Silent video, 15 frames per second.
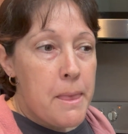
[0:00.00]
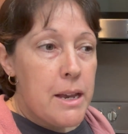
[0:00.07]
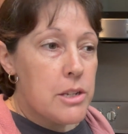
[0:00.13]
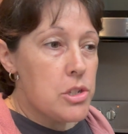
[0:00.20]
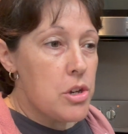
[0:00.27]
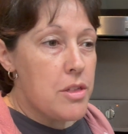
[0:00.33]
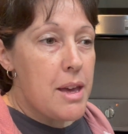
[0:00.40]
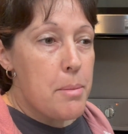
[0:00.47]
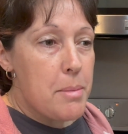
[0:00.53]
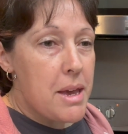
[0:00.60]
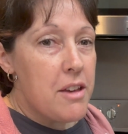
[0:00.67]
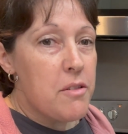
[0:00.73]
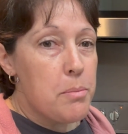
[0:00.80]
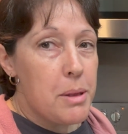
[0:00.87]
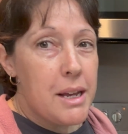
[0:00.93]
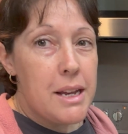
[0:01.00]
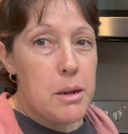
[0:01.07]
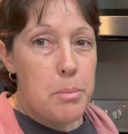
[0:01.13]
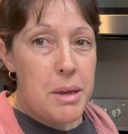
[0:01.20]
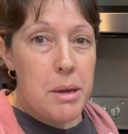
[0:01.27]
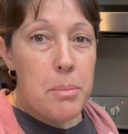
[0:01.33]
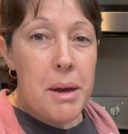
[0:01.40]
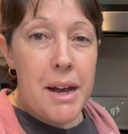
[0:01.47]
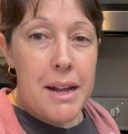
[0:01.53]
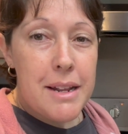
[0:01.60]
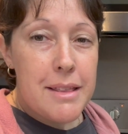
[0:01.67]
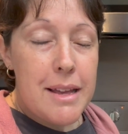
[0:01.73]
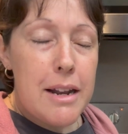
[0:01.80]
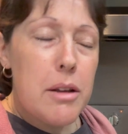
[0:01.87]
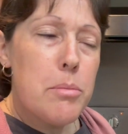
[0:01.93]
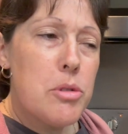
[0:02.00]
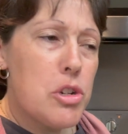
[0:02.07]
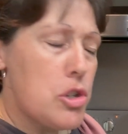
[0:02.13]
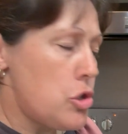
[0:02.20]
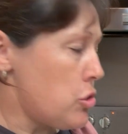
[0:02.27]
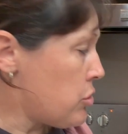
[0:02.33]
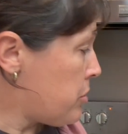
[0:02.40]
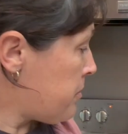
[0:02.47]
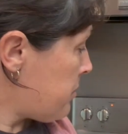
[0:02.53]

So that may have played a big part in that. I'm not sure.